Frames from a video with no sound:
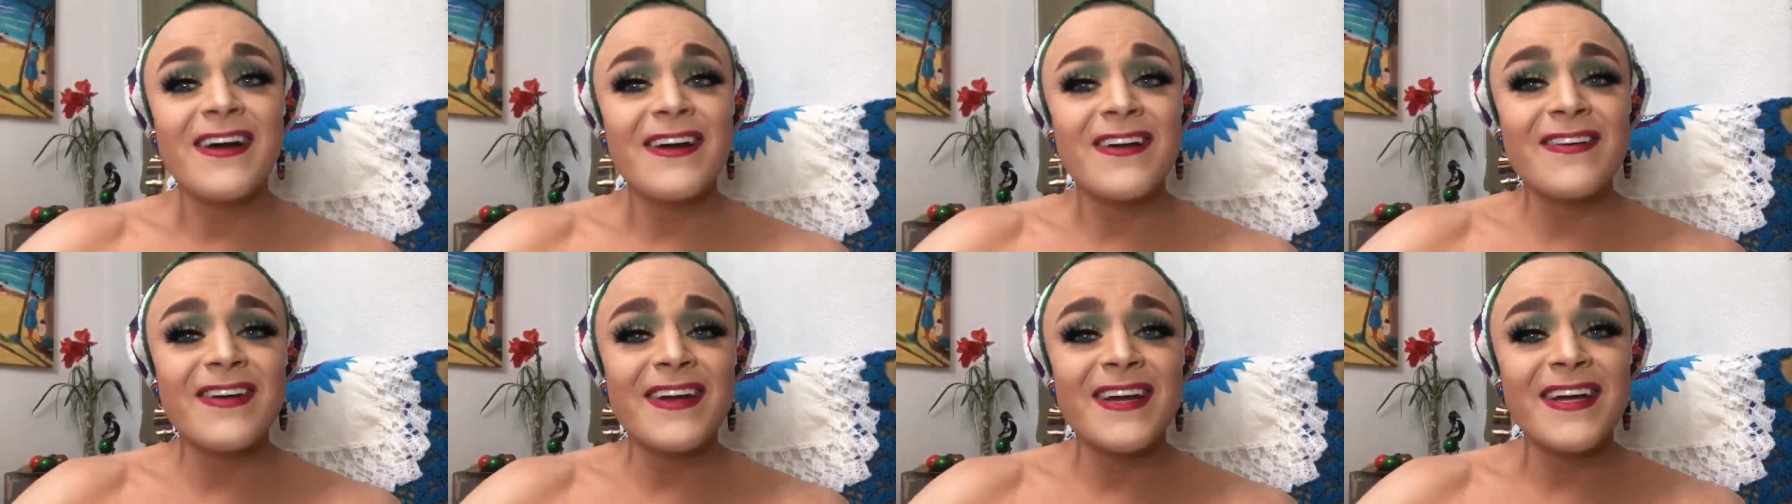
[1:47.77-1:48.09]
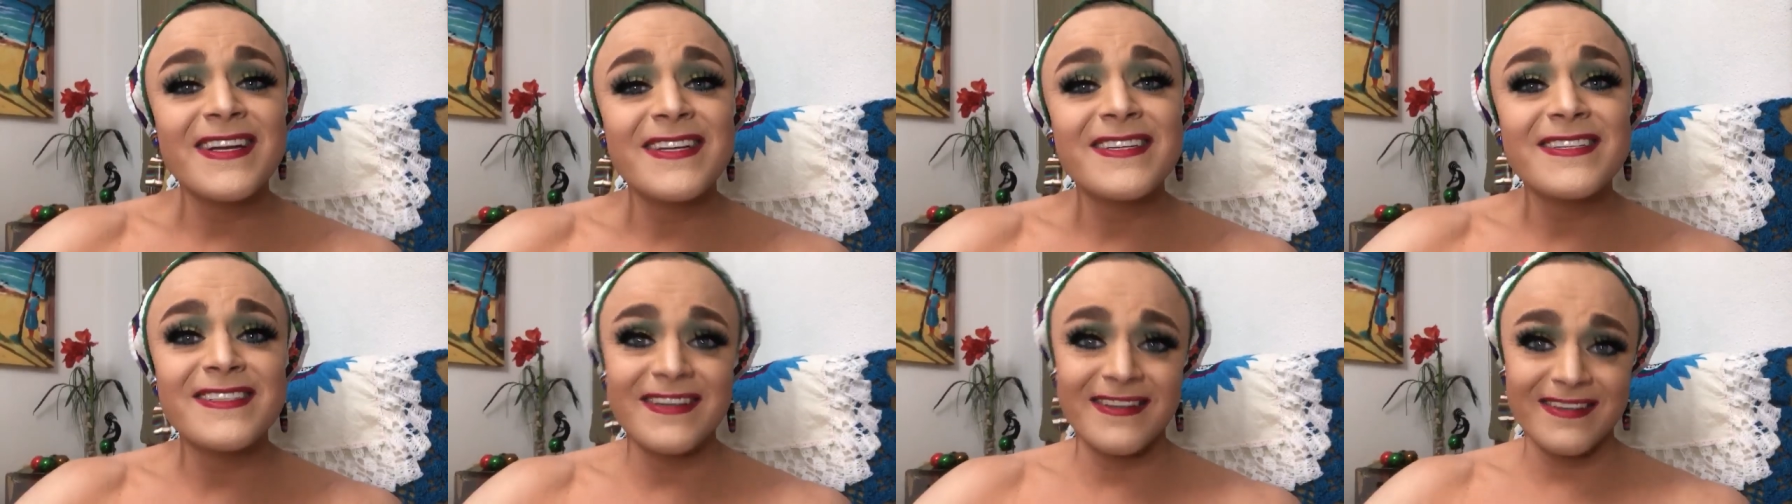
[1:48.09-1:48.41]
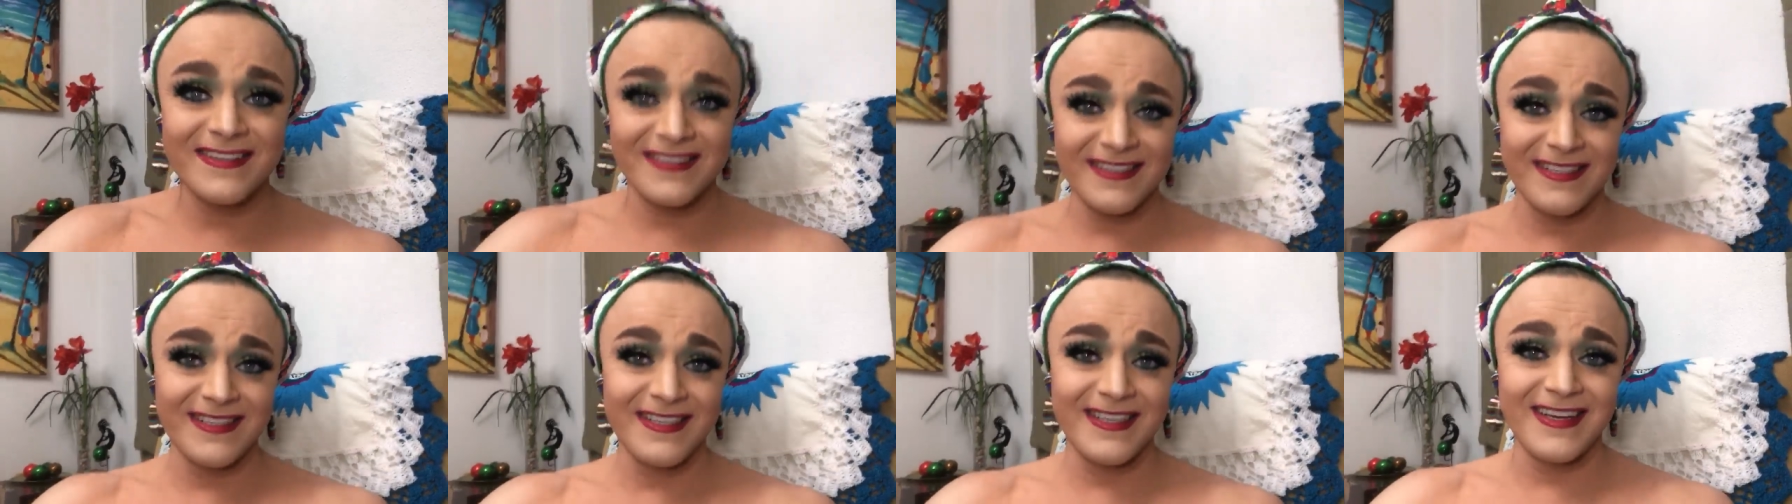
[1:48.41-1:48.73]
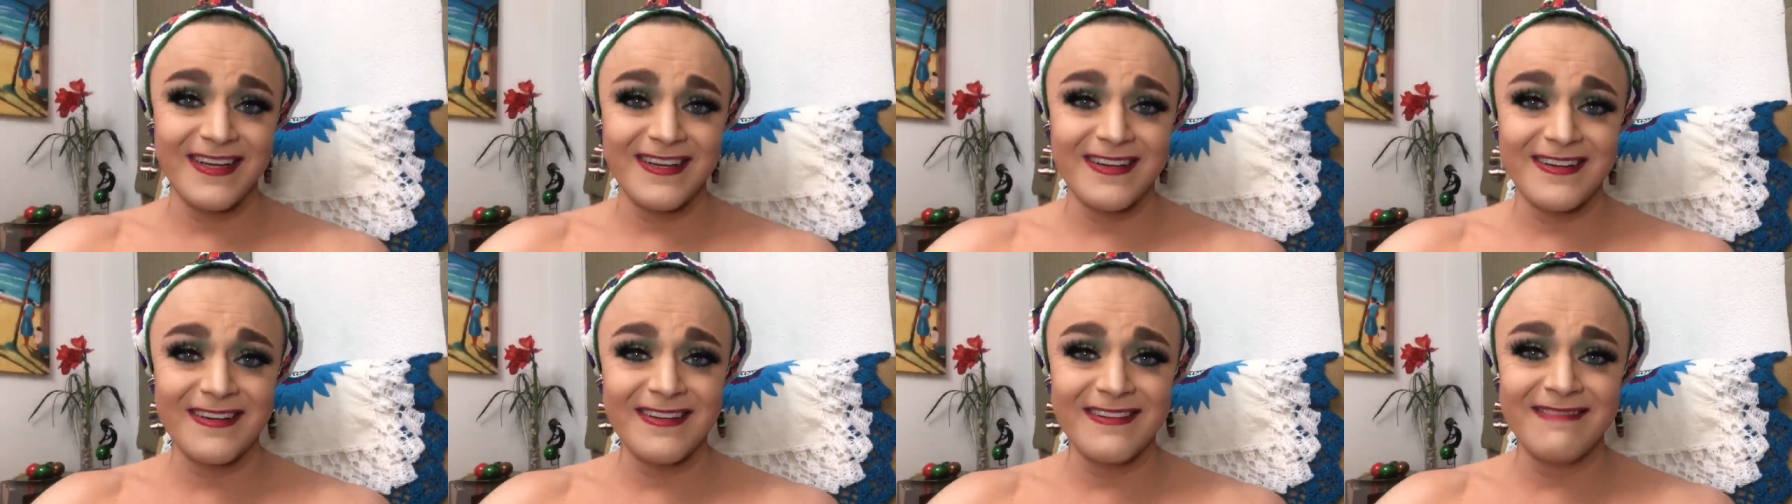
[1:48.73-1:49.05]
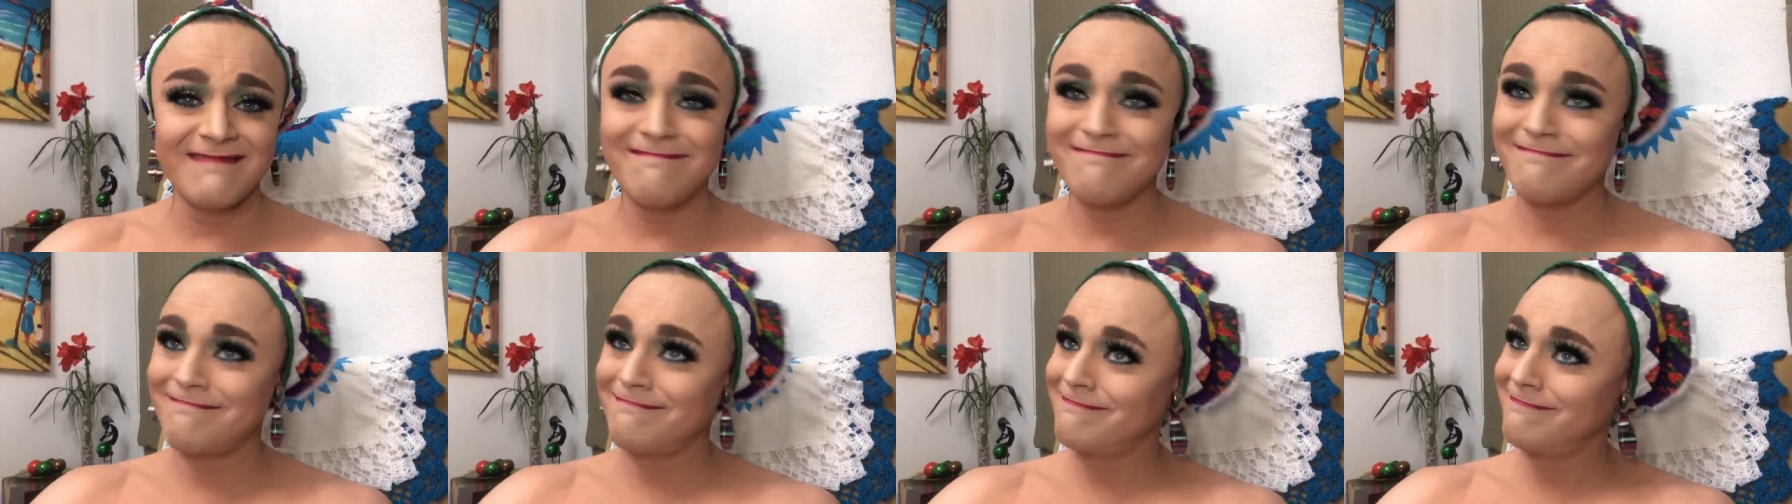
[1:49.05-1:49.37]
All right, talk to you
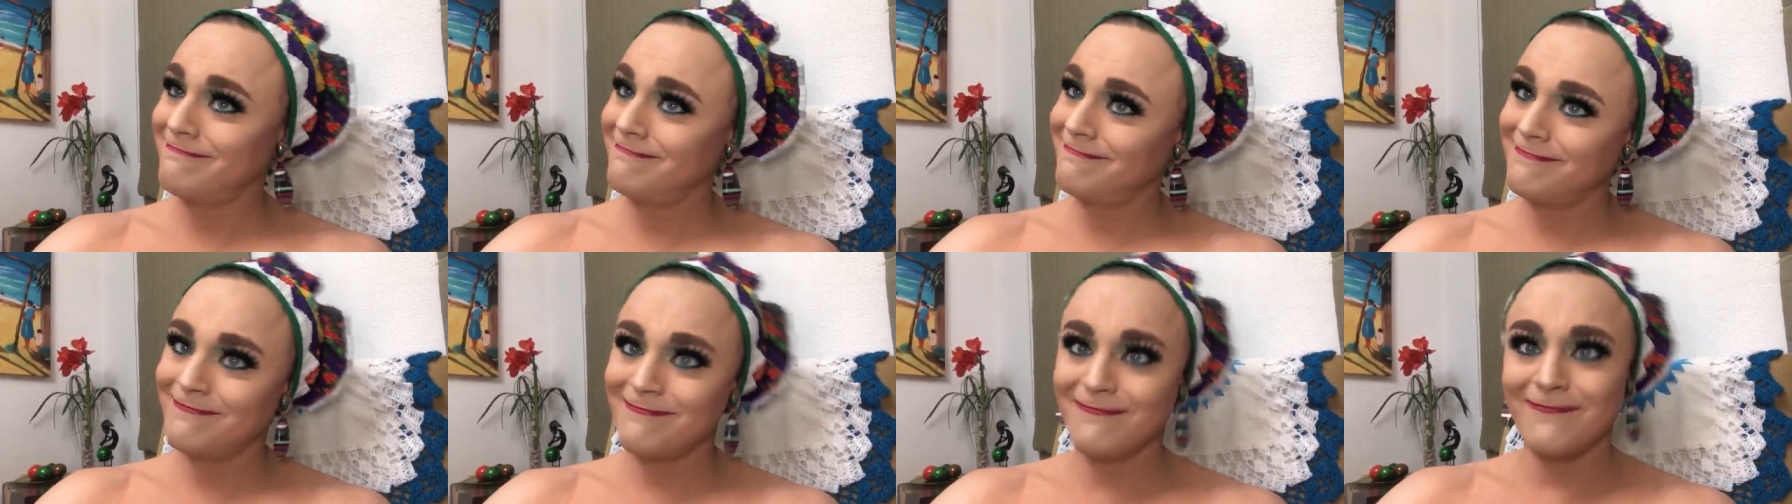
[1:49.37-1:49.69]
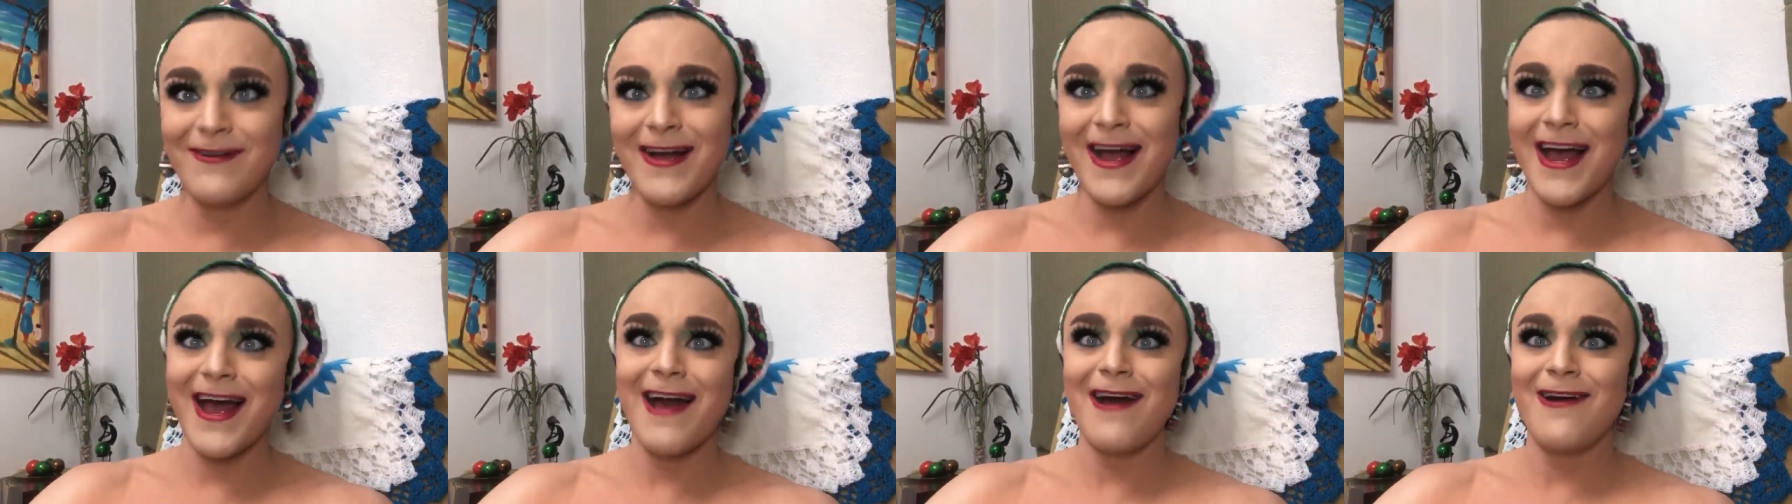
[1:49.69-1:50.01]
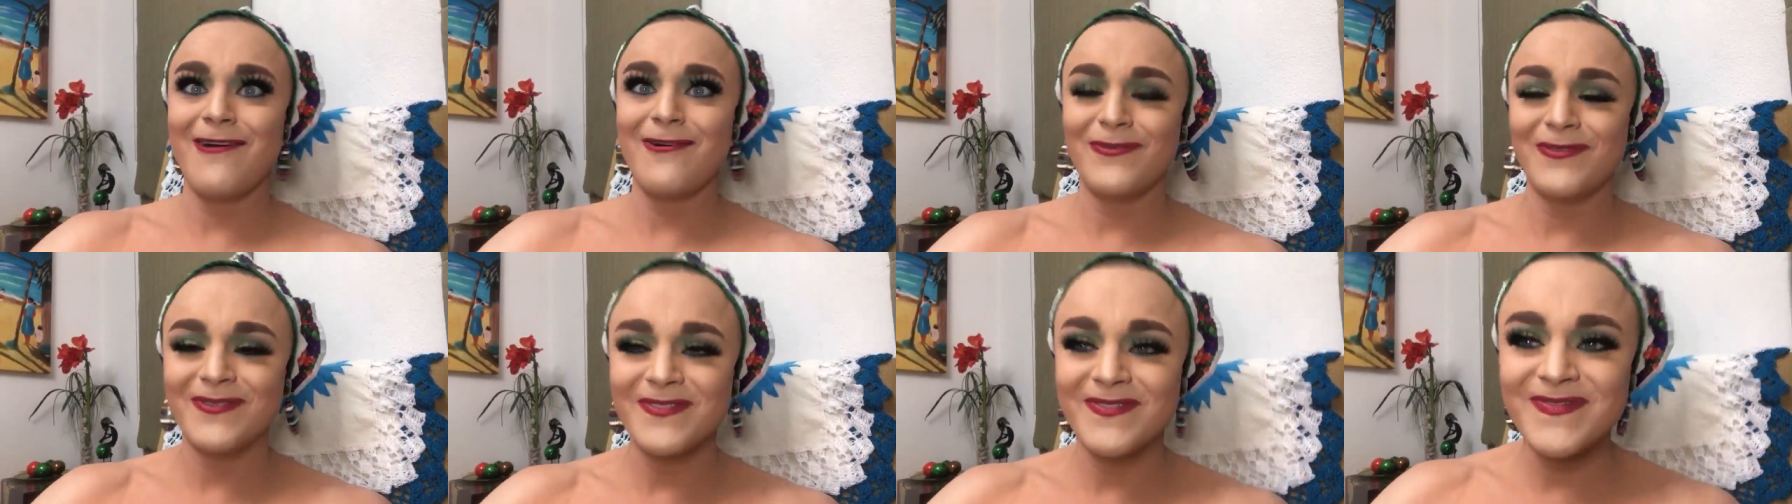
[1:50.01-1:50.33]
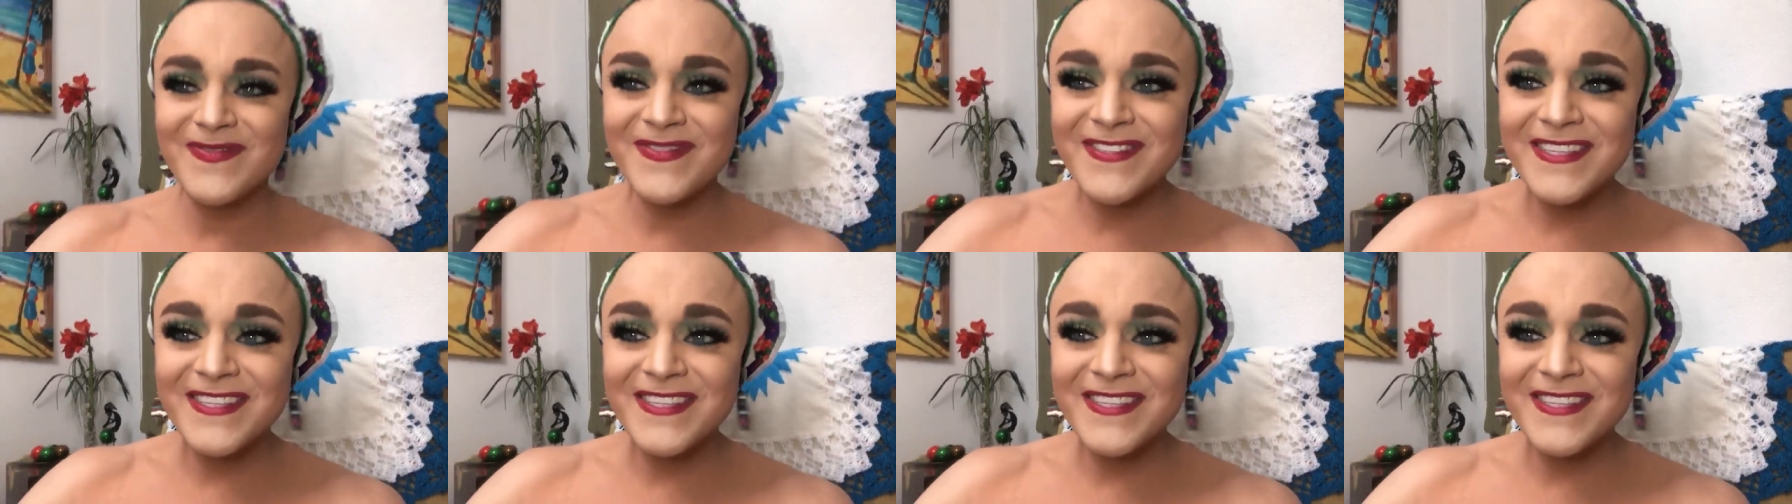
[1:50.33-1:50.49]
later. Wow.